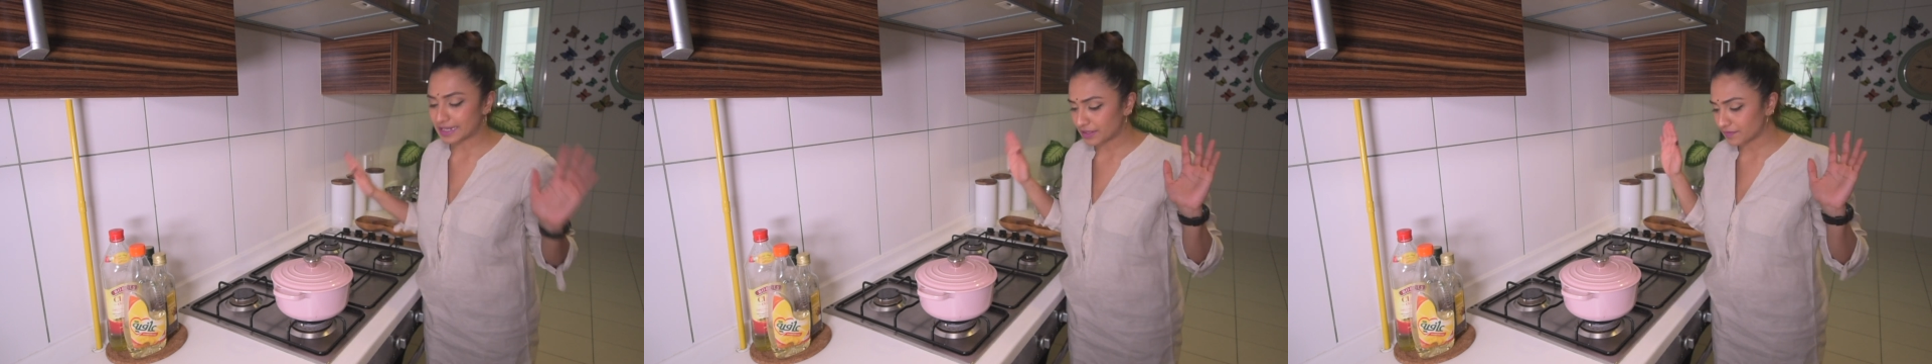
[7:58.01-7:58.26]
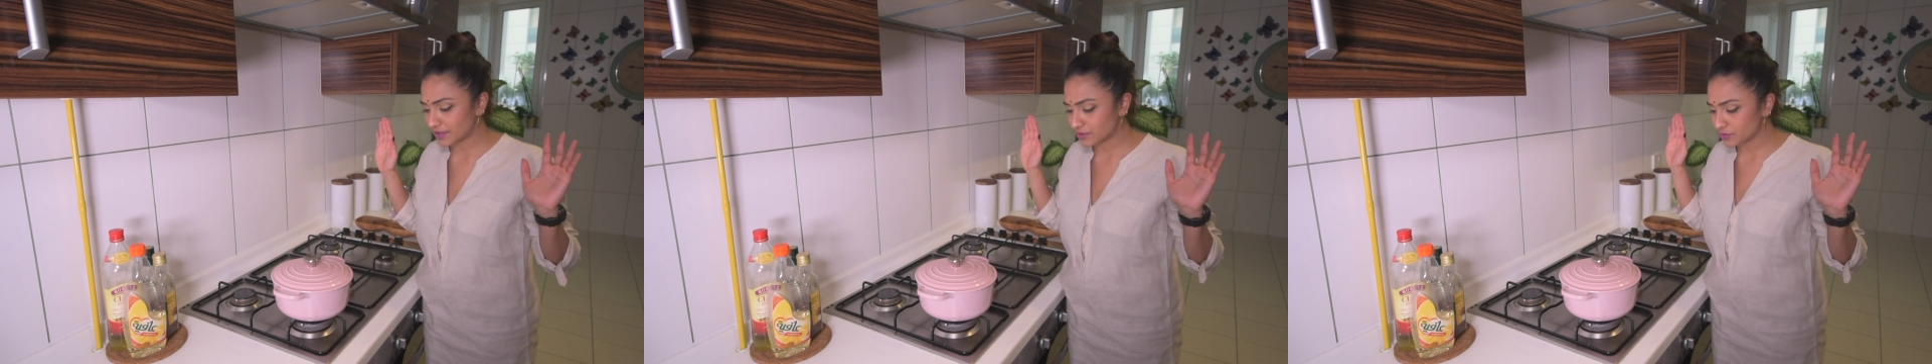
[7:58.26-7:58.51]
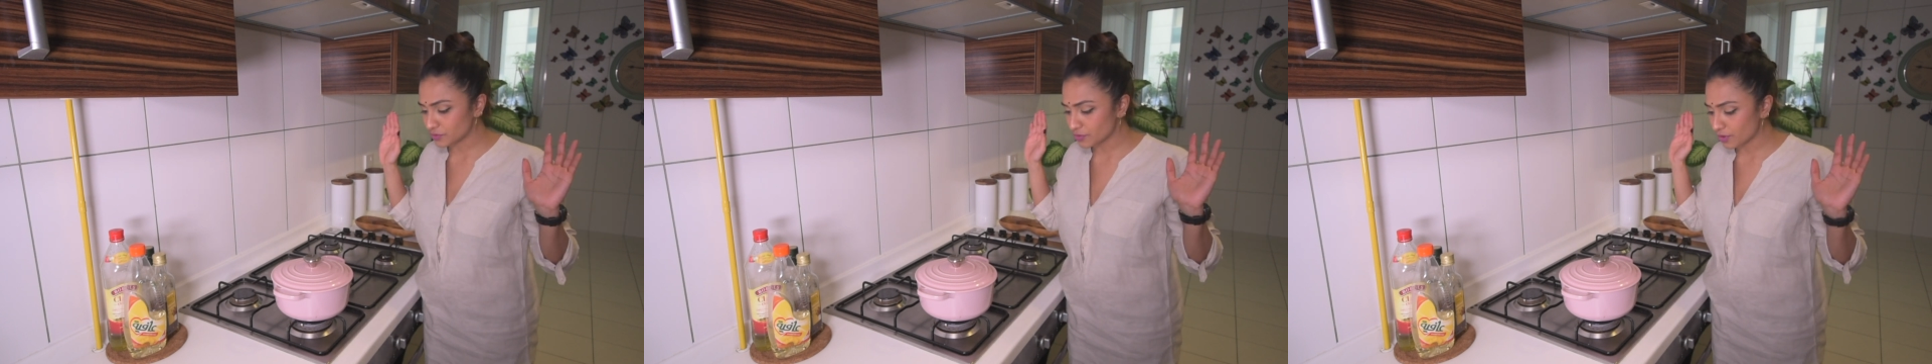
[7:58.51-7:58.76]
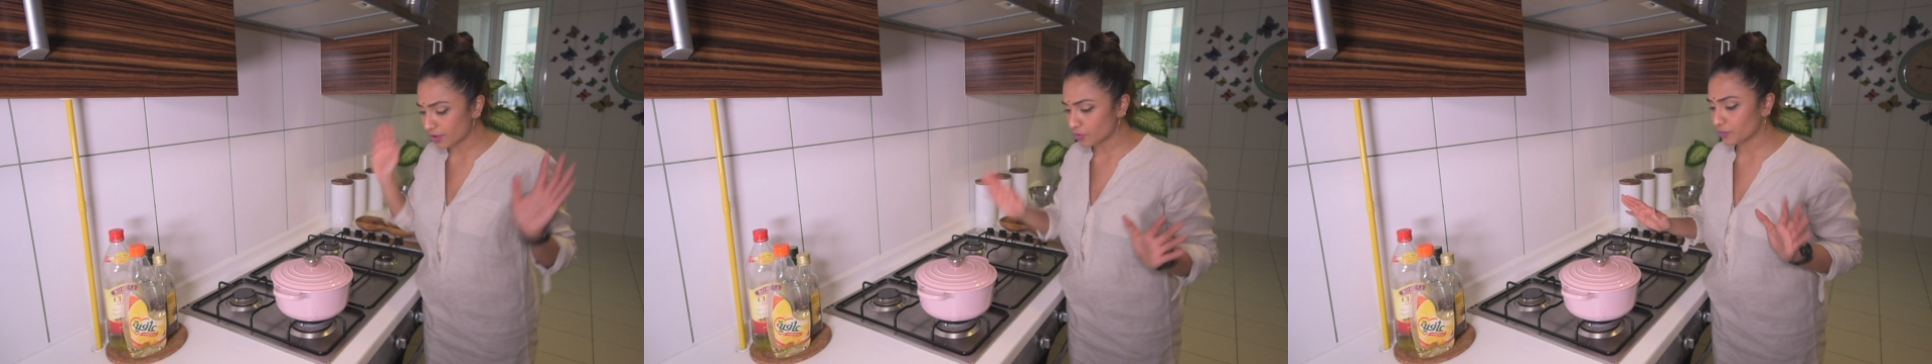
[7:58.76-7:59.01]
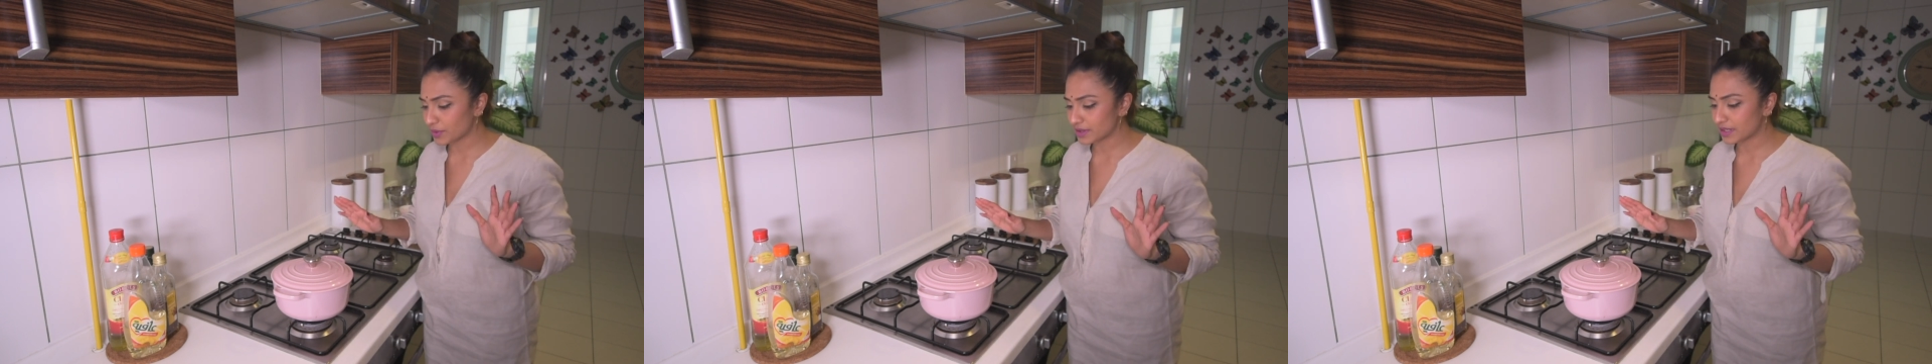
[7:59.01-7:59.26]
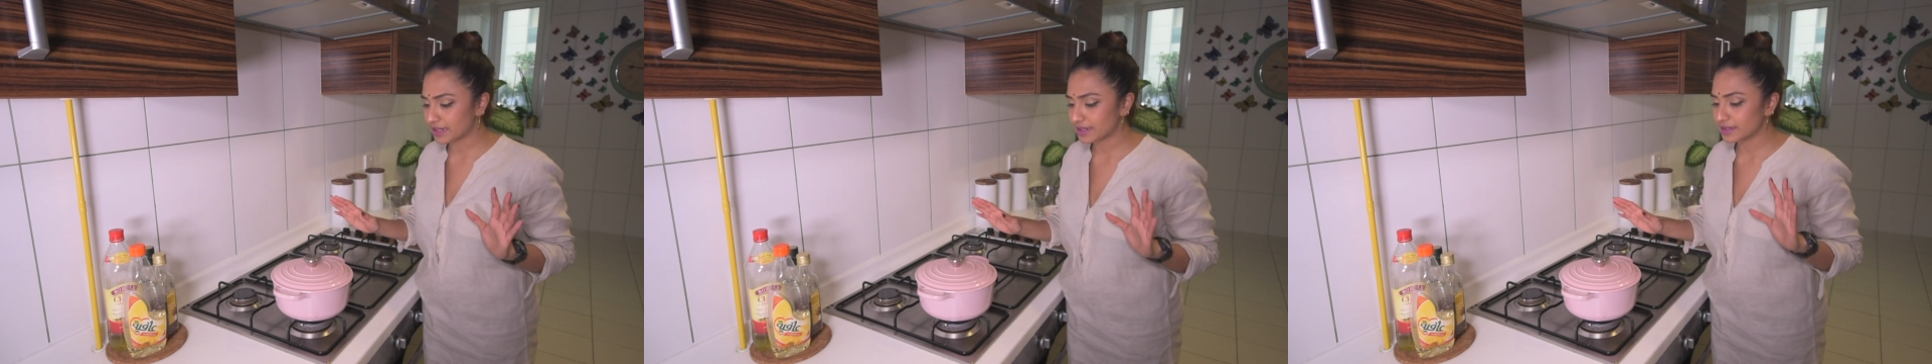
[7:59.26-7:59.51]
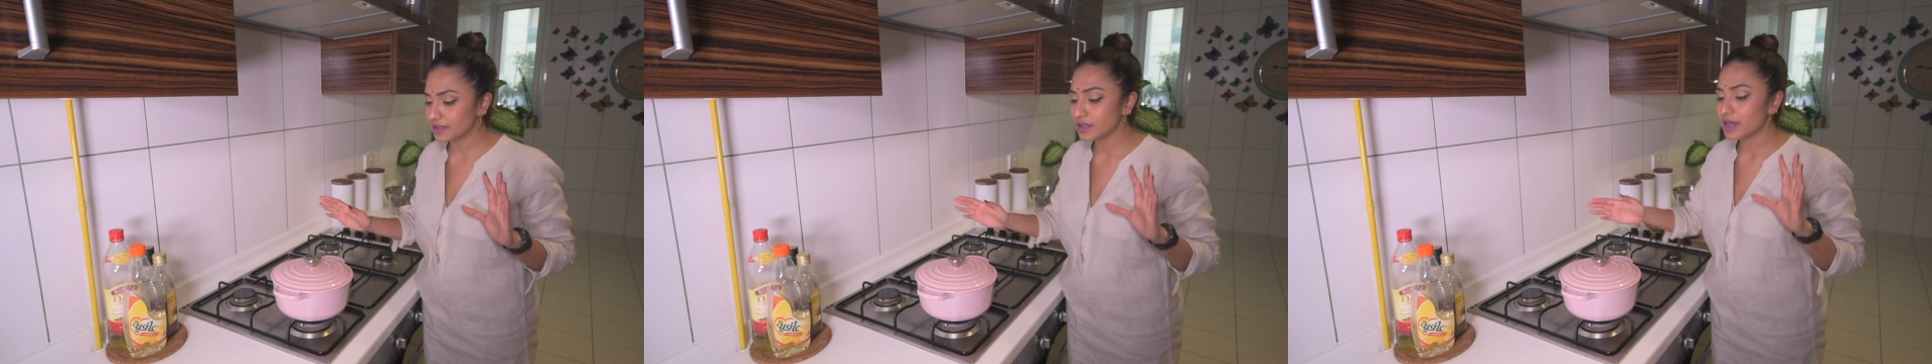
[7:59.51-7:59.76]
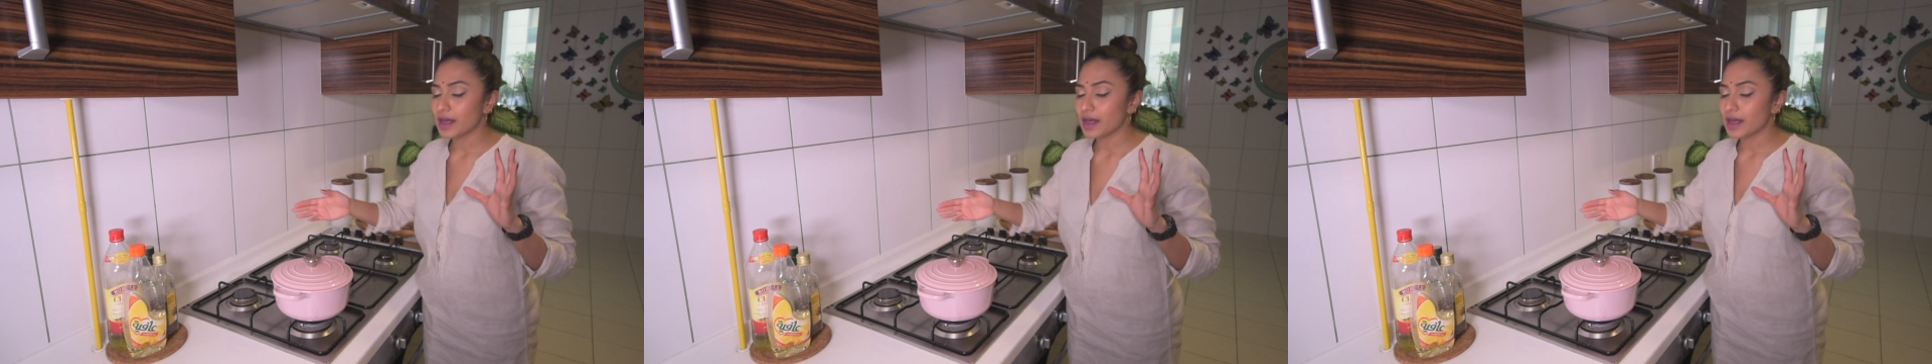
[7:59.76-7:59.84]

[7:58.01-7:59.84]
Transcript: Leave it. Do not open the lid.